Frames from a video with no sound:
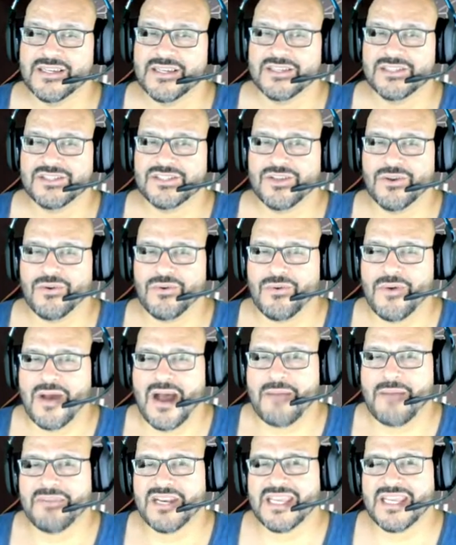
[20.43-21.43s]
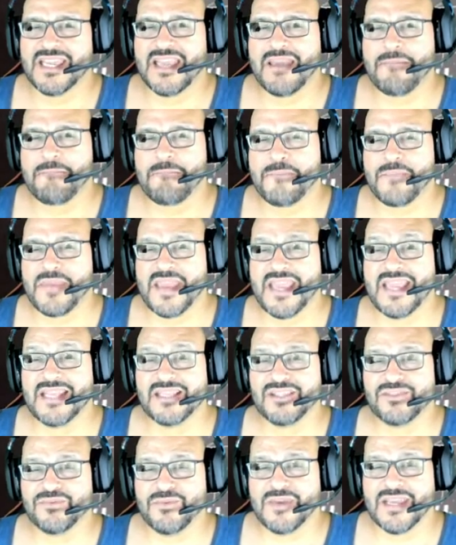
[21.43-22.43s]
So I'm gonna get
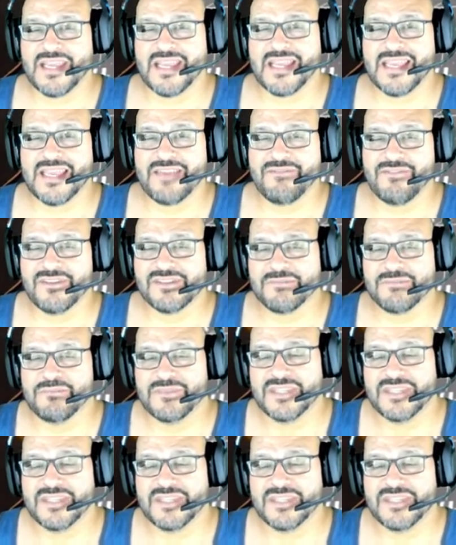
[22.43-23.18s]
into it and give you some